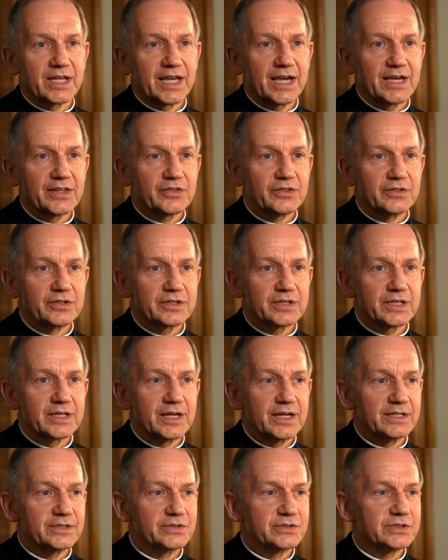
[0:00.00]
a Catholic
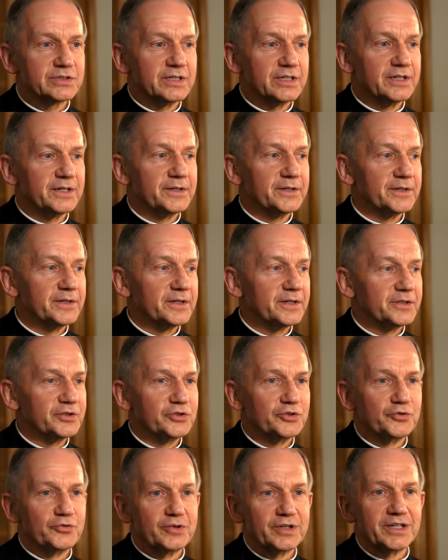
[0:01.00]
has a
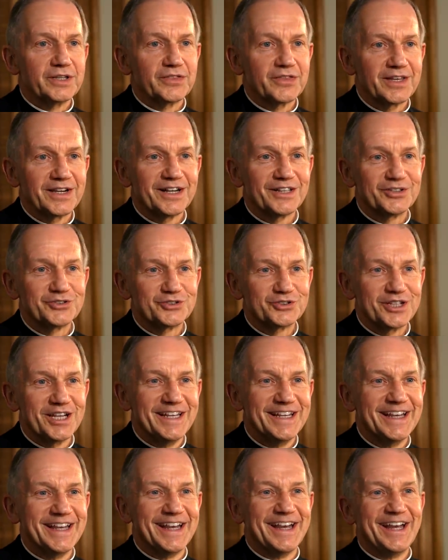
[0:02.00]
degree in theology,
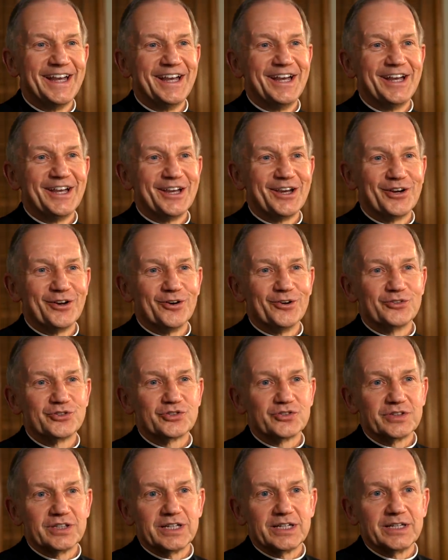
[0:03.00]
you know,
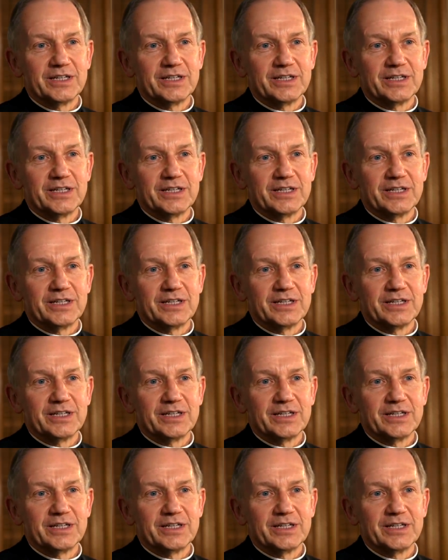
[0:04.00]
so